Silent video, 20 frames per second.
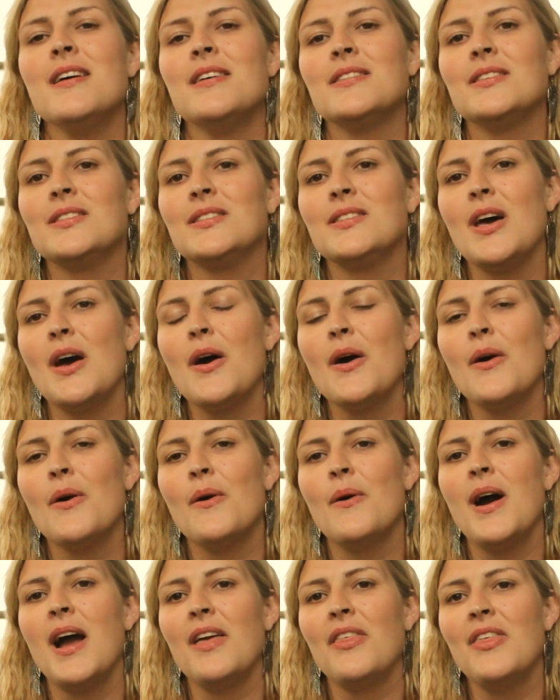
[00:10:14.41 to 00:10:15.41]

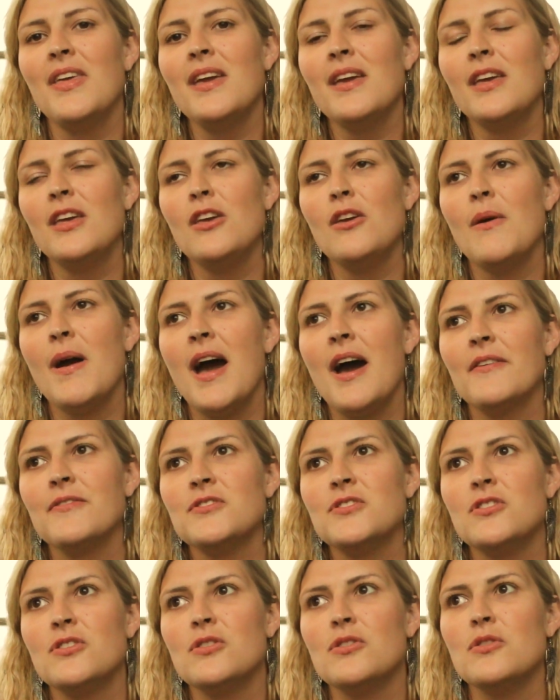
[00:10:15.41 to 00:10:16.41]
So I think you
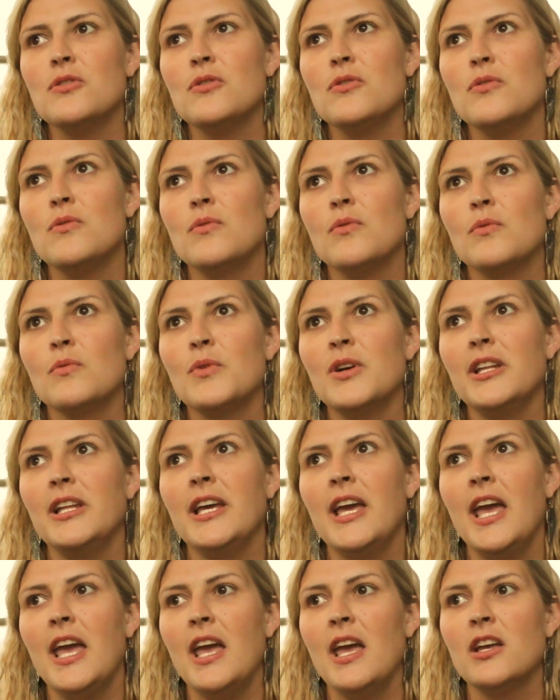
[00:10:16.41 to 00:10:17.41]
have to
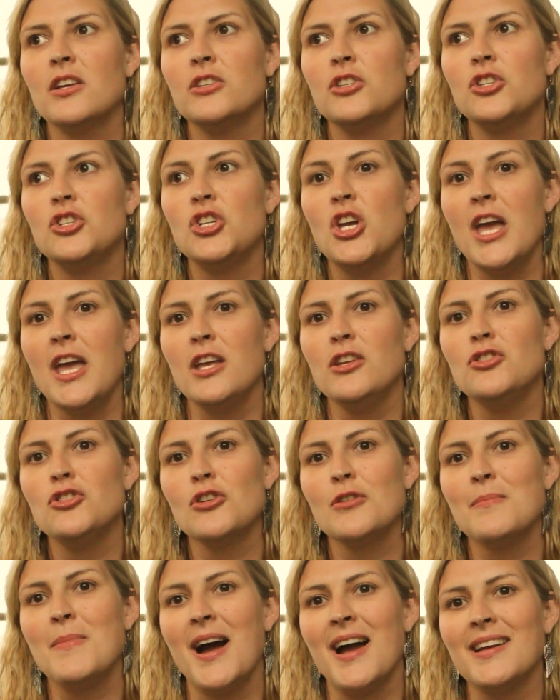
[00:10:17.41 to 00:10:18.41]
really change
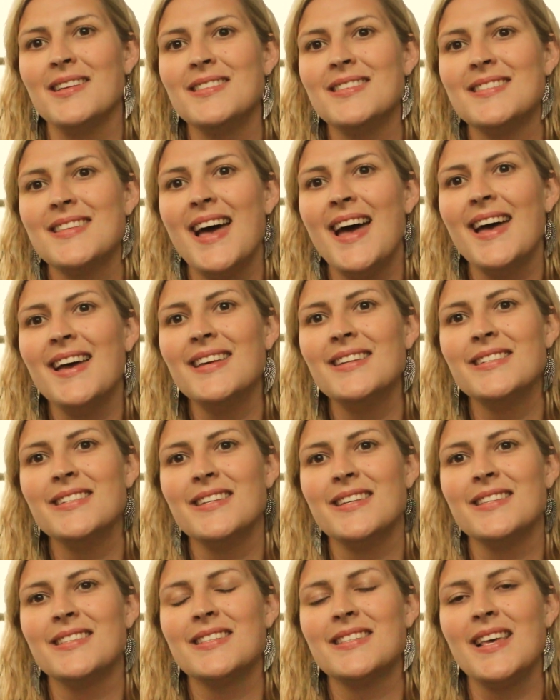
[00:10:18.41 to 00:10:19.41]
your
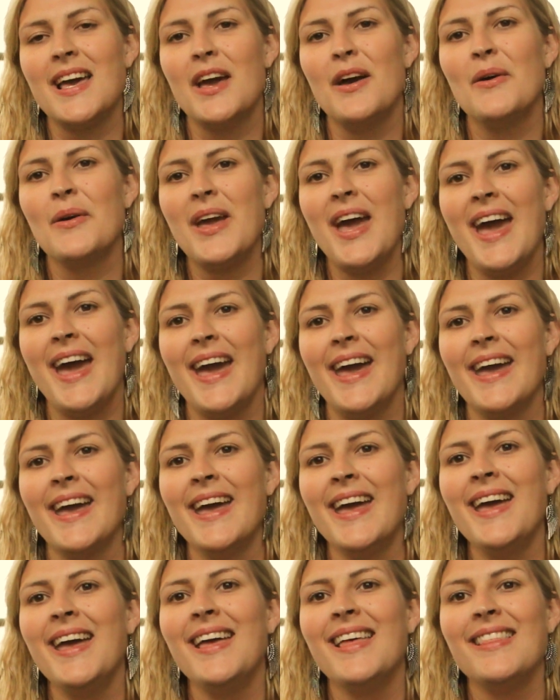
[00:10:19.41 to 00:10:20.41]
mindset and say,
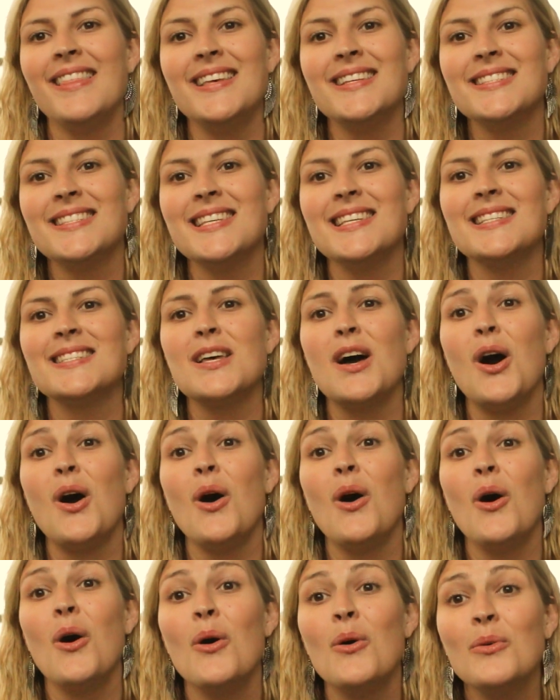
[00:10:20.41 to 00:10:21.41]
okay, this is
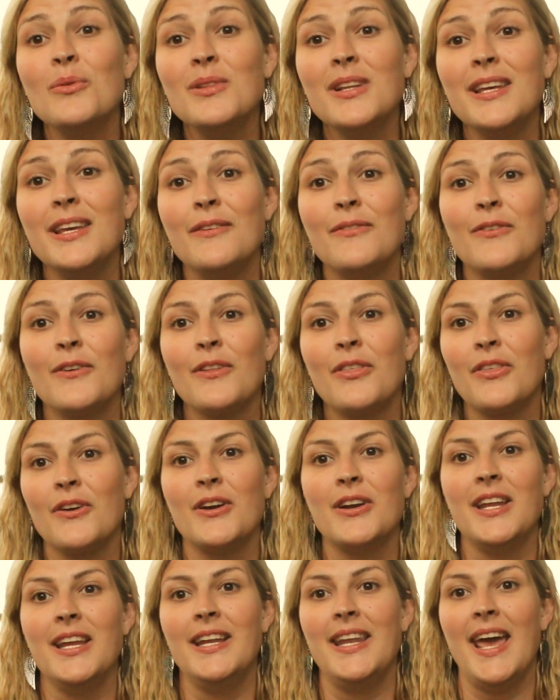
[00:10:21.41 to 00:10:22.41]
only for
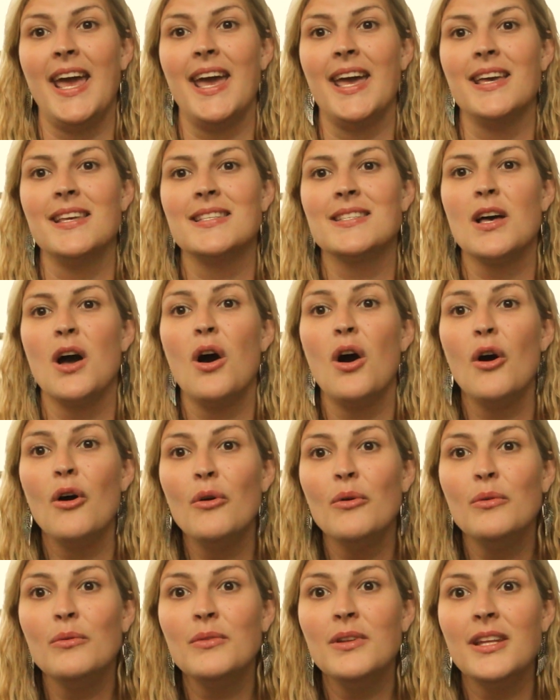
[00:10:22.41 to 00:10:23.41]
30 days,
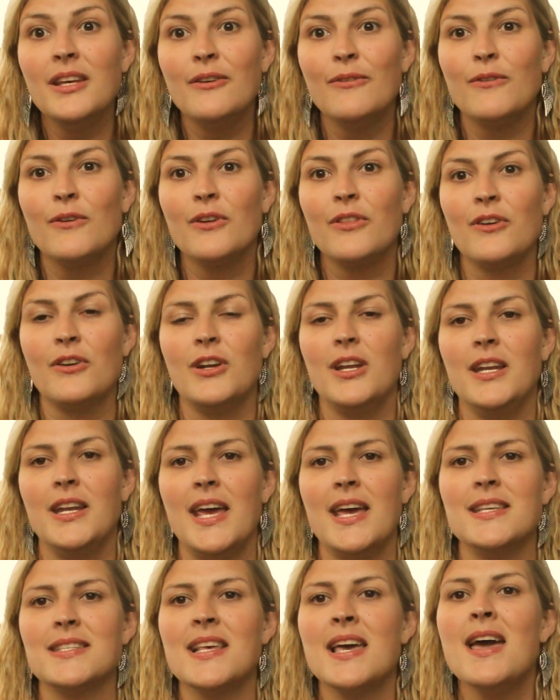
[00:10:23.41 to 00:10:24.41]
only for 30
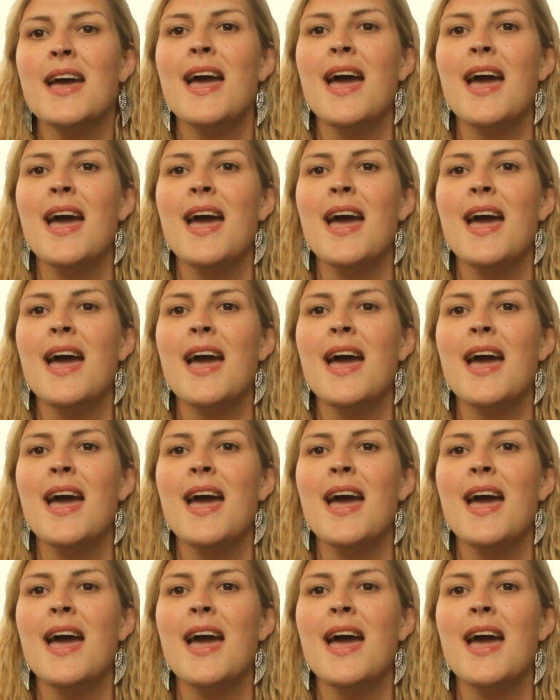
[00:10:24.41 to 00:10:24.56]
days.